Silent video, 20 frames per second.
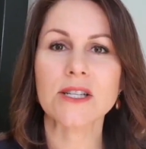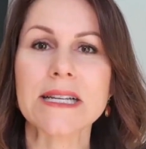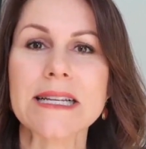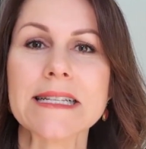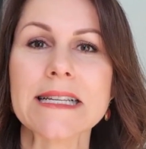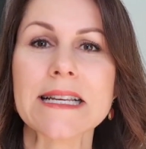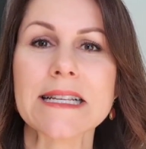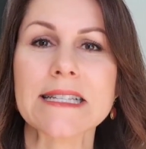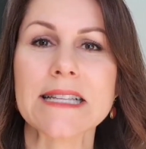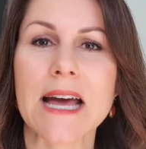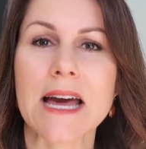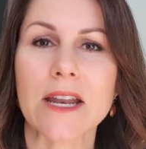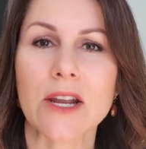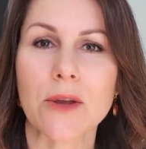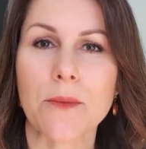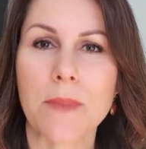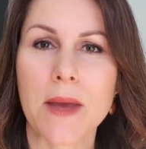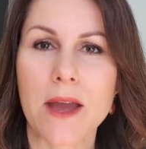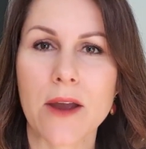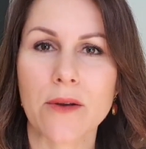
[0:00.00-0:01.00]
let's get started
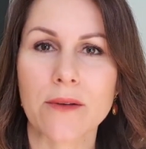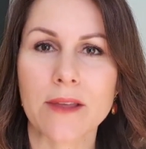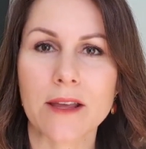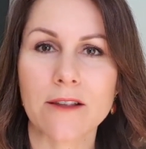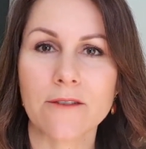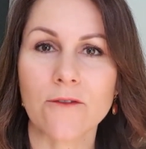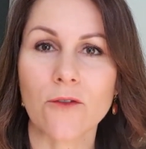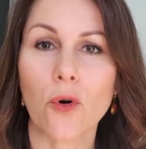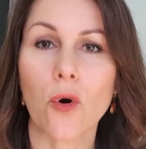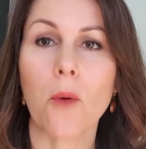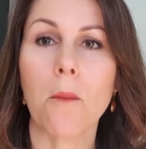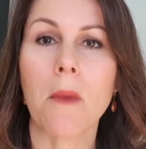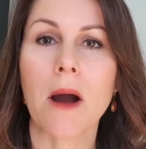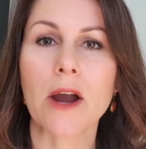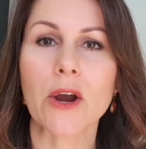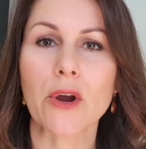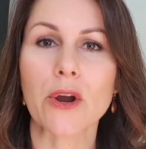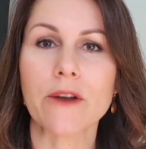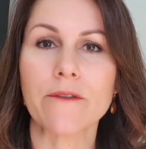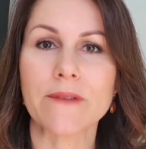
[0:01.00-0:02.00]
comparing these 4
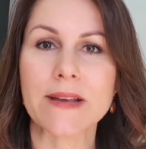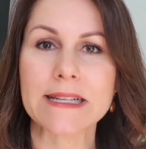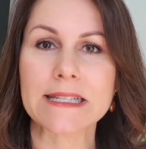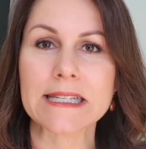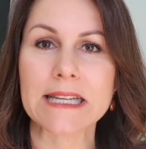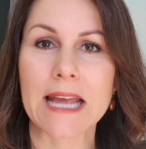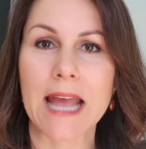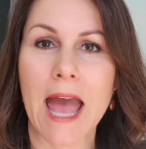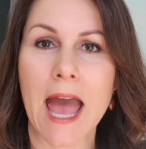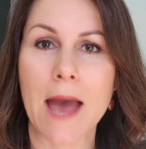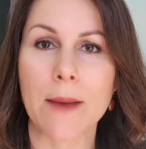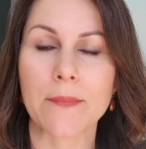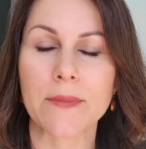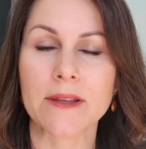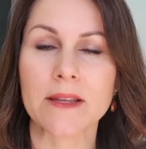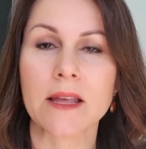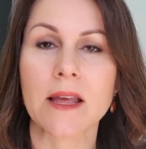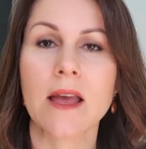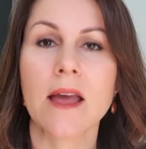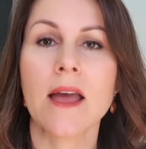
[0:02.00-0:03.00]
micro investing
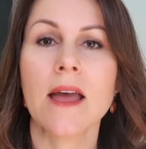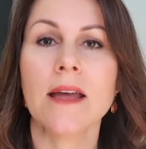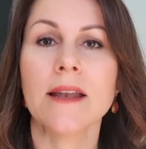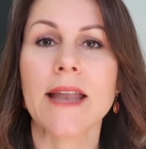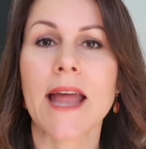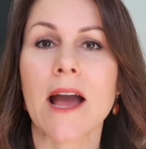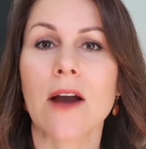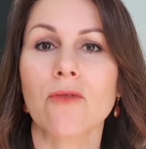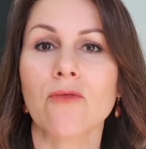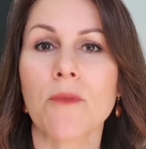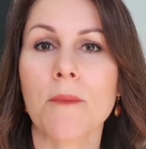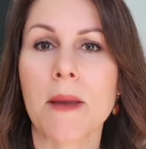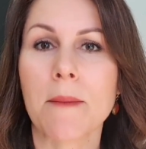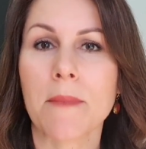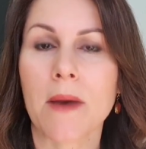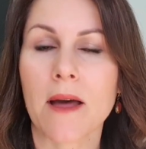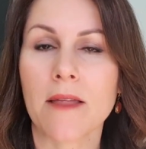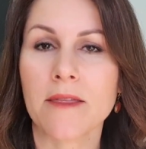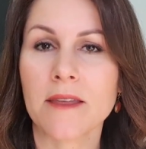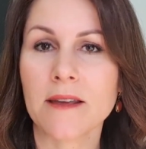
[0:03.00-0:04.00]
apps. Now,
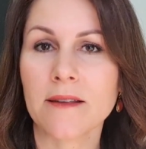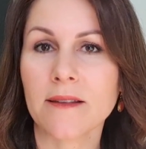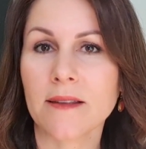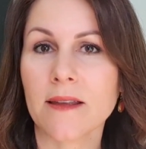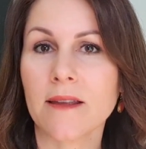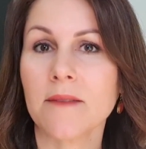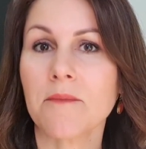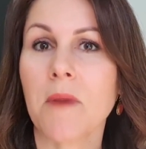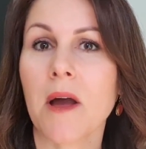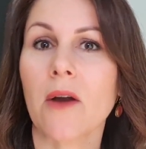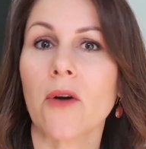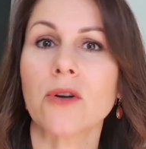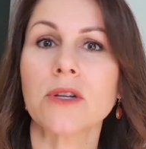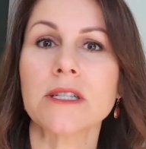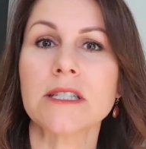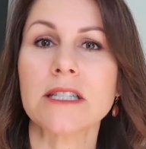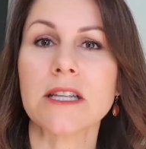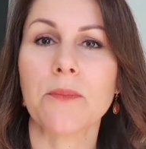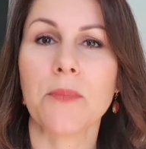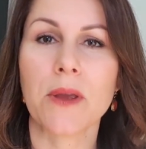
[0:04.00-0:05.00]
remember, this is my
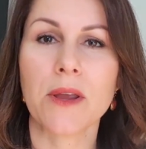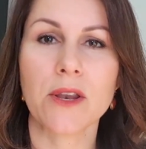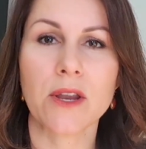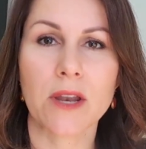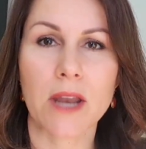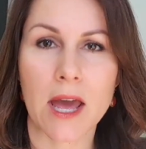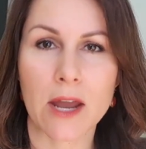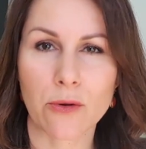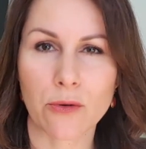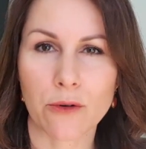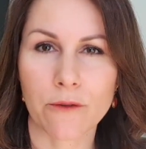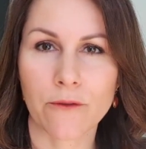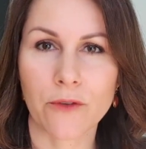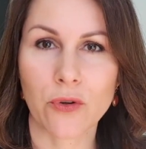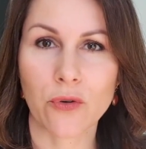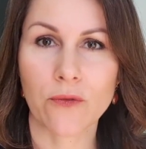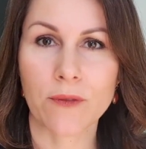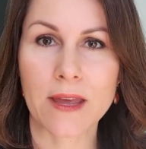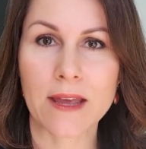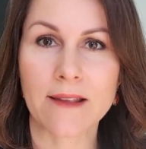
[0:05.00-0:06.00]
honest opinion and a
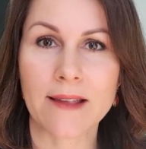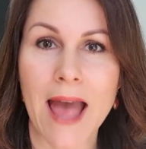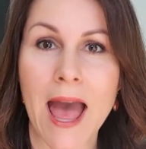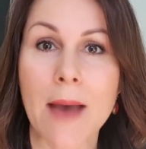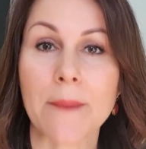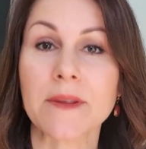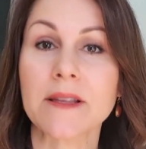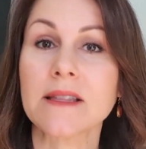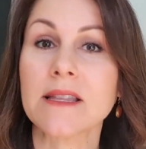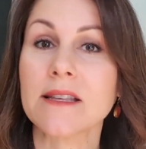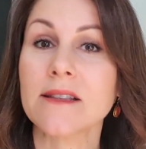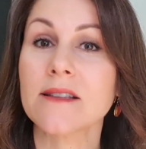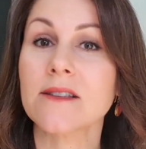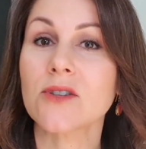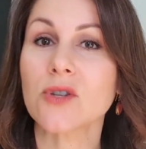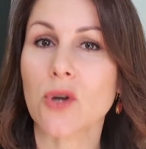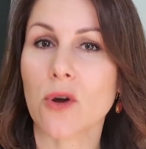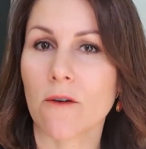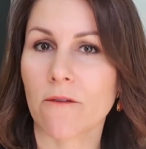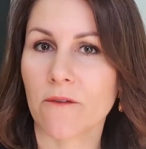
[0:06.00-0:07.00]
review of these apps. This is
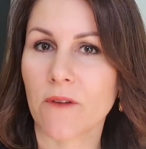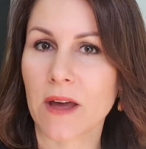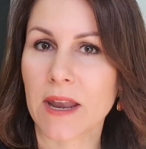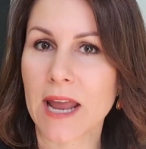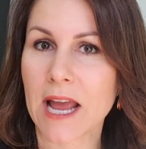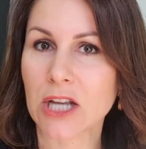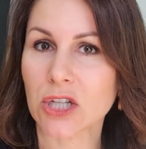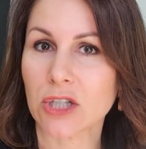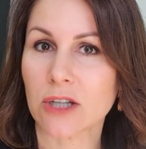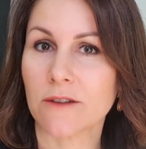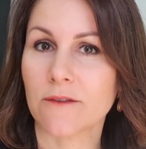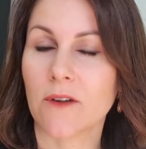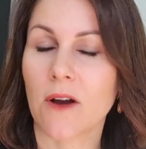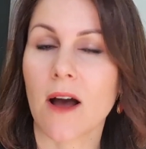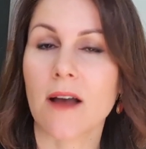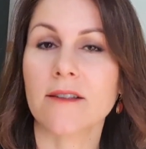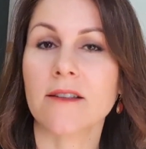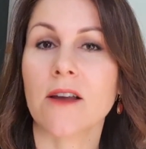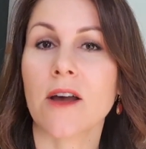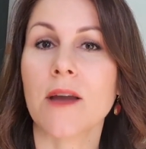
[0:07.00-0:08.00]
not financial
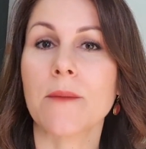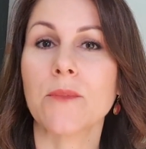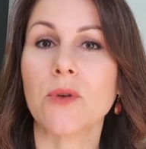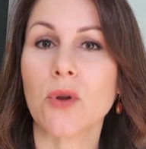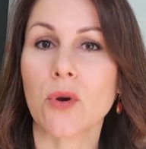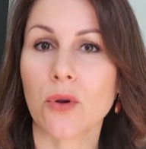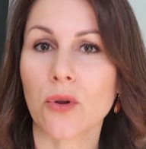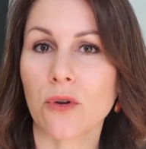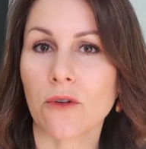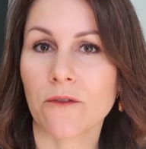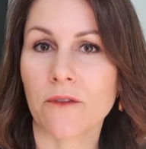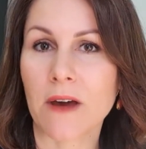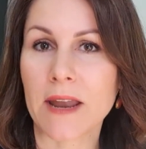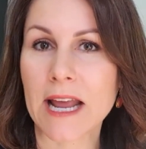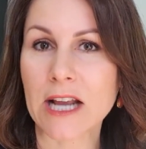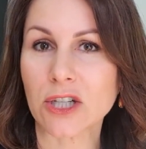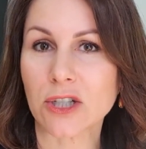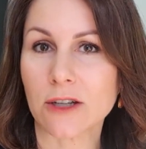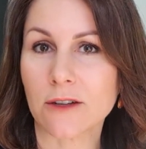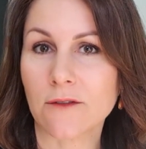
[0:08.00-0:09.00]
advice. I am not your
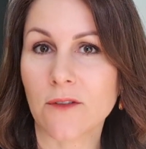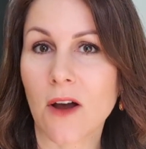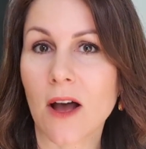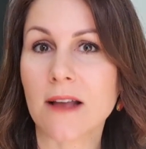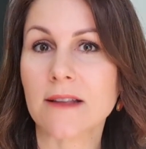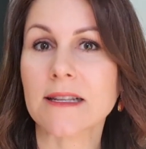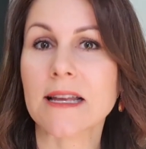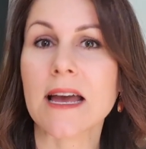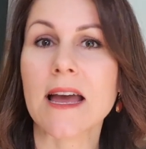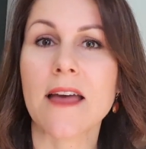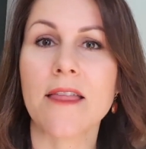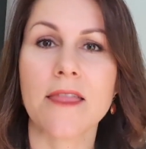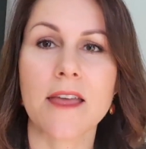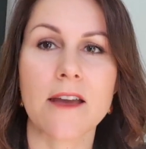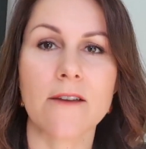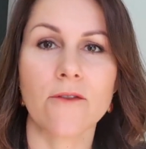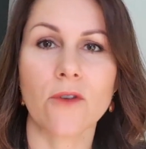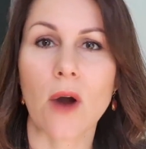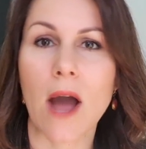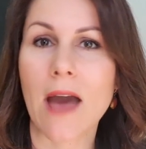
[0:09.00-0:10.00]
financial advisor, and
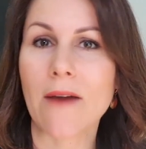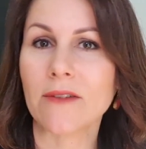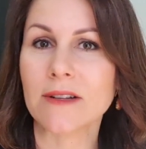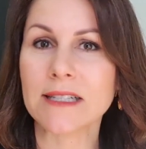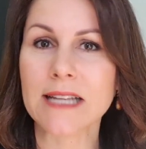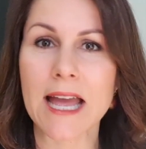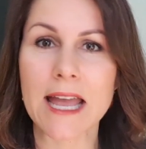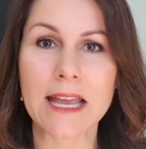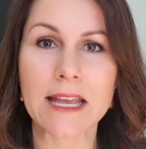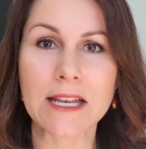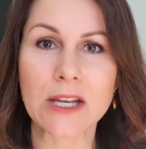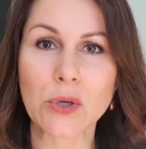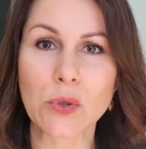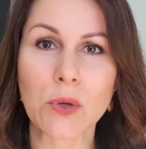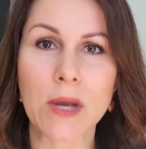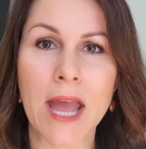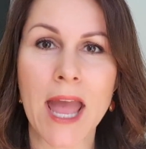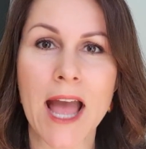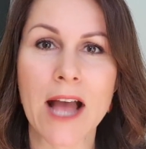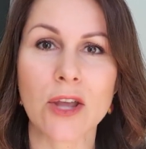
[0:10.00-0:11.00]
therefore I haven't taken into
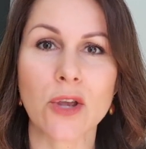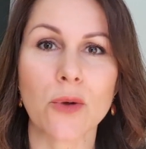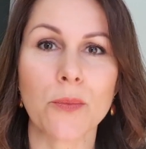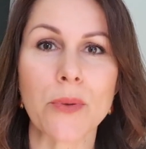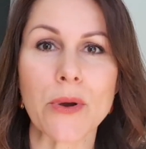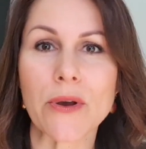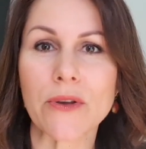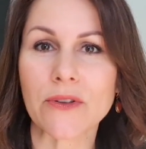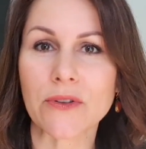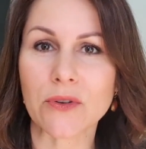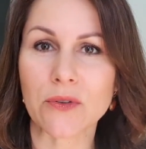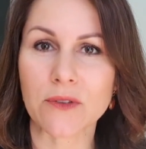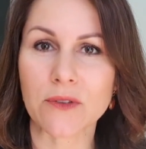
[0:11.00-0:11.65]
account your personal